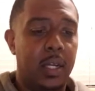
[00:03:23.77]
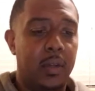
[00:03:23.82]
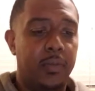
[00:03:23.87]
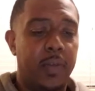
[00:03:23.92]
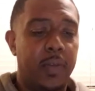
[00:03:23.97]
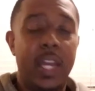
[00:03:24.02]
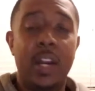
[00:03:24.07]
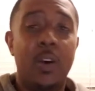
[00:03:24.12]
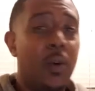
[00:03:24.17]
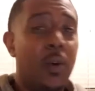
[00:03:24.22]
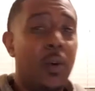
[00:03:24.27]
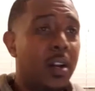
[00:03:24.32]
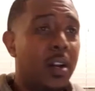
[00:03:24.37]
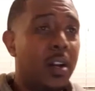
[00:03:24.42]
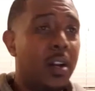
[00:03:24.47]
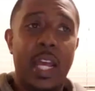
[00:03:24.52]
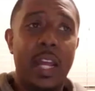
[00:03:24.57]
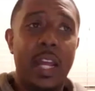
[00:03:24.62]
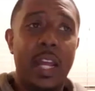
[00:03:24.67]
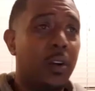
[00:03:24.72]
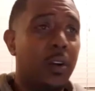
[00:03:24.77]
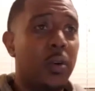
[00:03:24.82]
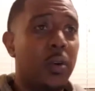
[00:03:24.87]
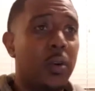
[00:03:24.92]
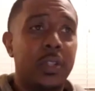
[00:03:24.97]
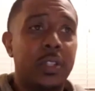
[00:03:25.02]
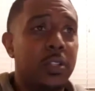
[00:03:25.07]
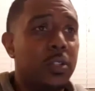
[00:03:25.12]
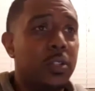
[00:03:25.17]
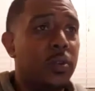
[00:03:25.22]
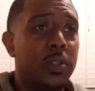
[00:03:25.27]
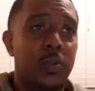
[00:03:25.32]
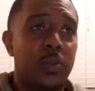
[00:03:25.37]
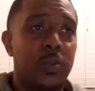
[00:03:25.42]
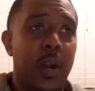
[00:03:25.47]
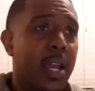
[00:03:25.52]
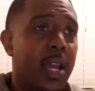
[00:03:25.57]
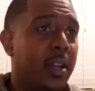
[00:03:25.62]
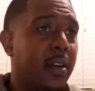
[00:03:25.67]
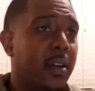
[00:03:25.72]
they don't want to, they don't know what to do is
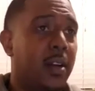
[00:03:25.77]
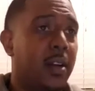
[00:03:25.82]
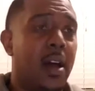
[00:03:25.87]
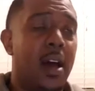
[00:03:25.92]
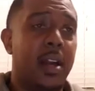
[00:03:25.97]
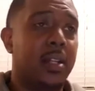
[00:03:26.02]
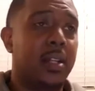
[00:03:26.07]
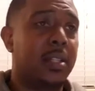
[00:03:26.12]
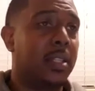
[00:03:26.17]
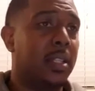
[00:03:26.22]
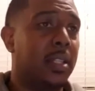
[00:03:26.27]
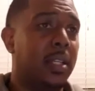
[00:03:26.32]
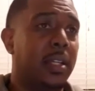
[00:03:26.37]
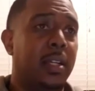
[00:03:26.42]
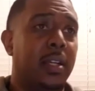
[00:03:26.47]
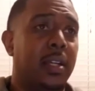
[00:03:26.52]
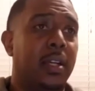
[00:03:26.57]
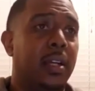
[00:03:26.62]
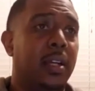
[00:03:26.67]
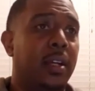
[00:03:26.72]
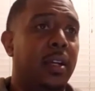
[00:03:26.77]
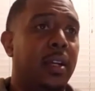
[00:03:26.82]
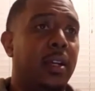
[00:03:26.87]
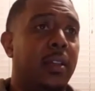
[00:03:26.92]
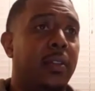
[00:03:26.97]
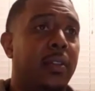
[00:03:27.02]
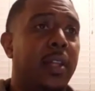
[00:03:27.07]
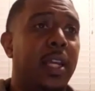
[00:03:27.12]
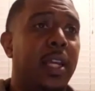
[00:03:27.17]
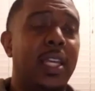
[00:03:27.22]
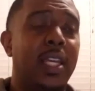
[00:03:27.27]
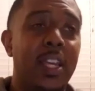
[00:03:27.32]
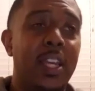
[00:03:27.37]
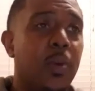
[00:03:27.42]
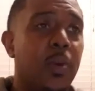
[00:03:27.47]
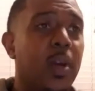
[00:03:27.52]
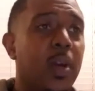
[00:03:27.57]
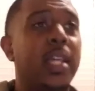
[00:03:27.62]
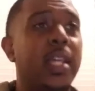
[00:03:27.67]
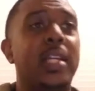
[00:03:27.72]
right, honestly. They keep
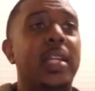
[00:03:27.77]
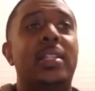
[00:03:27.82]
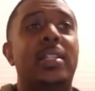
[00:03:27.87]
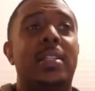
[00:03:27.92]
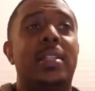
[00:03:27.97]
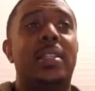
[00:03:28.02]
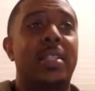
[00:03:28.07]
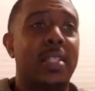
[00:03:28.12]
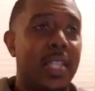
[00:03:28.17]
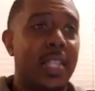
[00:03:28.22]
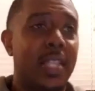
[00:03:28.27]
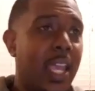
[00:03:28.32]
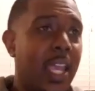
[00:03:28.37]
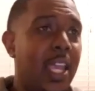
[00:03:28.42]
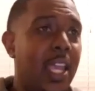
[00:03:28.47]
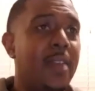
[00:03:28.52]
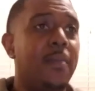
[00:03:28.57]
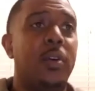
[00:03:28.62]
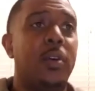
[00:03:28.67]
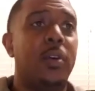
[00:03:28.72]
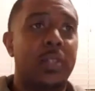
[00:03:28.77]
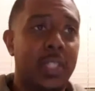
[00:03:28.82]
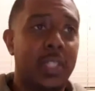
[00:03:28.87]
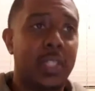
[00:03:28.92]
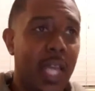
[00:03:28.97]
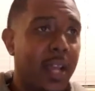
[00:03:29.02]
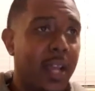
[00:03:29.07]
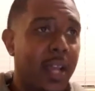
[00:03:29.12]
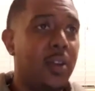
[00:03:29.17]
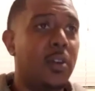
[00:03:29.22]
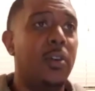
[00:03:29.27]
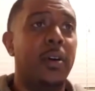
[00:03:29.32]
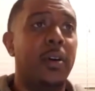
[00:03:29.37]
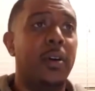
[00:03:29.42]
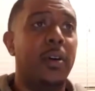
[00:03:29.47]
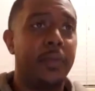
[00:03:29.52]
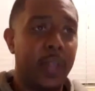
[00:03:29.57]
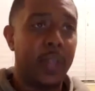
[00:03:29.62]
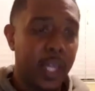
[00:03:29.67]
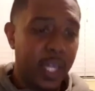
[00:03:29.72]
running into the same old cycle
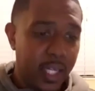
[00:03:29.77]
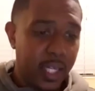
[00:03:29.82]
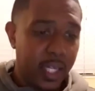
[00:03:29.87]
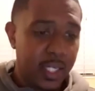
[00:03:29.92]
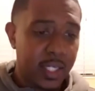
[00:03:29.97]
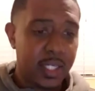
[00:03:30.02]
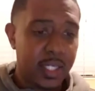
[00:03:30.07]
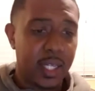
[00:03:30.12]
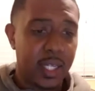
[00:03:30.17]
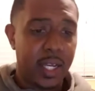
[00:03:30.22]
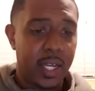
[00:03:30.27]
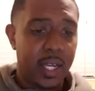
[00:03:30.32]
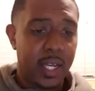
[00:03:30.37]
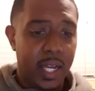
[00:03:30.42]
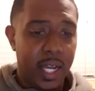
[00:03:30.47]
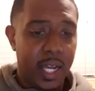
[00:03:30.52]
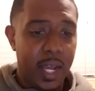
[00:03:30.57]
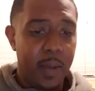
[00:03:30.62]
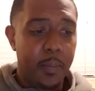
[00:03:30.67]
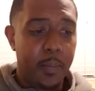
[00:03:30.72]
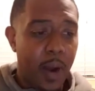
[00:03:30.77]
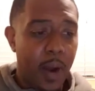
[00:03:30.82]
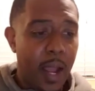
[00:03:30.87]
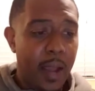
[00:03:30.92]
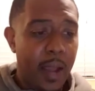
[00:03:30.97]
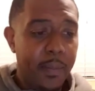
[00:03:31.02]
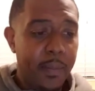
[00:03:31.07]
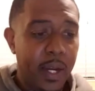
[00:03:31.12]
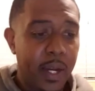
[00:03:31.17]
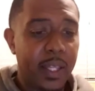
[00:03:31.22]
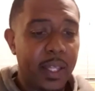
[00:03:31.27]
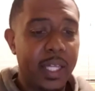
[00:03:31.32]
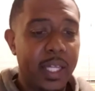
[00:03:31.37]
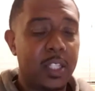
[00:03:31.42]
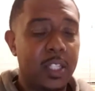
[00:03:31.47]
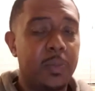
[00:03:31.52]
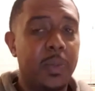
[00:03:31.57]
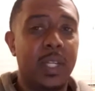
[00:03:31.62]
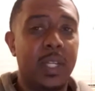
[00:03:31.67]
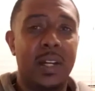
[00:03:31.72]
of things. And primarily
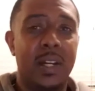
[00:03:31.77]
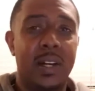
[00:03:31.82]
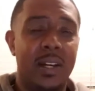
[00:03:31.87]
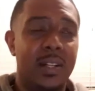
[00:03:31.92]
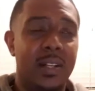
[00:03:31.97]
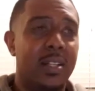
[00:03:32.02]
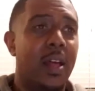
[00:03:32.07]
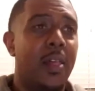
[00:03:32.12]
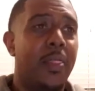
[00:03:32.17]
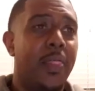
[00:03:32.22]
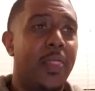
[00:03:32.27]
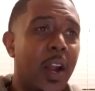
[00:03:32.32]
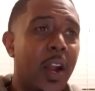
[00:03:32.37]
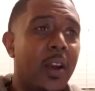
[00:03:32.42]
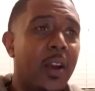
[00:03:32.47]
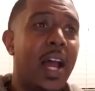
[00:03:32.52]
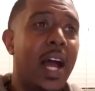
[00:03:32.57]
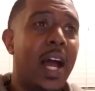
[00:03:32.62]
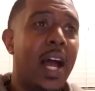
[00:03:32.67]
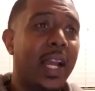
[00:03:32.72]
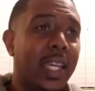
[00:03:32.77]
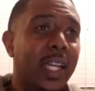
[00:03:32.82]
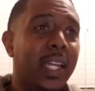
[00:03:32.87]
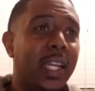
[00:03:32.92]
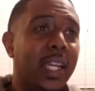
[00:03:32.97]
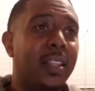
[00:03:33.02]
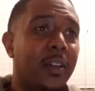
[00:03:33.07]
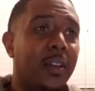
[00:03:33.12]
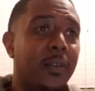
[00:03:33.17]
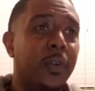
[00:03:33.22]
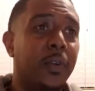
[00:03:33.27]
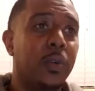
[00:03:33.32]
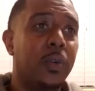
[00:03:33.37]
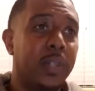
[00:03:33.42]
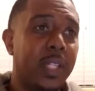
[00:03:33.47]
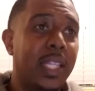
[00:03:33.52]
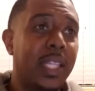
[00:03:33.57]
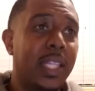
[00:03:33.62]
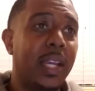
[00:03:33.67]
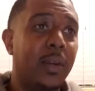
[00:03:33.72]
it's because they're not getting the food
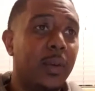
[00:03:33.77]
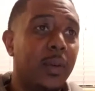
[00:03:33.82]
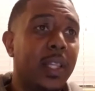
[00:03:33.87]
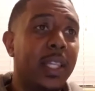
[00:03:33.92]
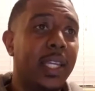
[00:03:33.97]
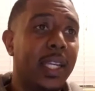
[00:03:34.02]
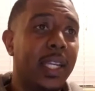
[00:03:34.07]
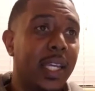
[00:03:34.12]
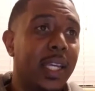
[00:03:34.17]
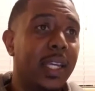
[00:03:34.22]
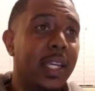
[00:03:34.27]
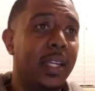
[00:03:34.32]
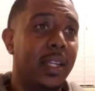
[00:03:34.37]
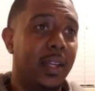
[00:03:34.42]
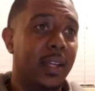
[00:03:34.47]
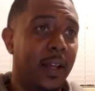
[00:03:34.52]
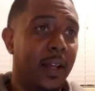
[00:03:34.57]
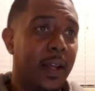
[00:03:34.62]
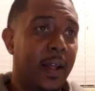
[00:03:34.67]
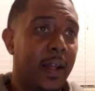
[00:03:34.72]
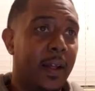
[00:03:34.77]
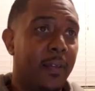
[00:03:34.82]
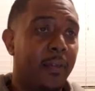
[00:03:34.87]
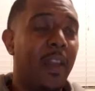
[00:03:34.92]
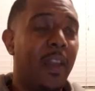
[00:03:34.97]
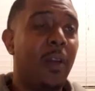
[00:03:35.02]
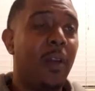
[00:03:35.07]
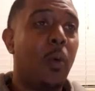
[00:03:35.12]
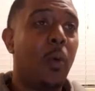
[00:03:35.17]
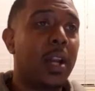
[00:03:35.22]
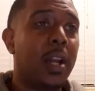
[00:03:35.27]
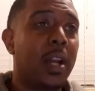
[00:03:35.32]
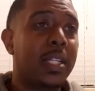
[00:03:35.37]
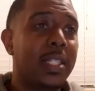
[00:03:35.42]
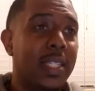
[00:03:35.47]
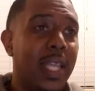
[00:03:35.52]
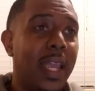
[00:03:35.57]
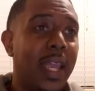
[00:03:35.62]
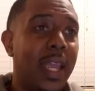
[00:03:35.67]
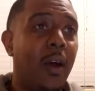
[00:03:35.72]
that they really need. They want to
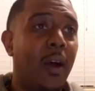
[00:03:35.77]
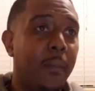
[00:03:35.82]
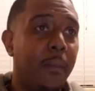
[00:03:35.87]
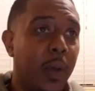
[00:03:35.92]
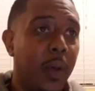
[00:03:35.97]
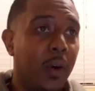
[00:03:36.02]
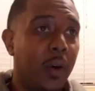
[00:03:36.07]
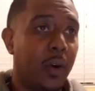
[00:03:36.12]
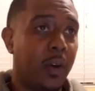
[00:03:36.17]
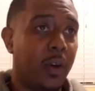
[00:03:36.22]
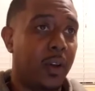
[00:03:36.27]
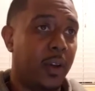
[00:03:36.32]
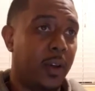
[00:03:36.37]
stay on milk.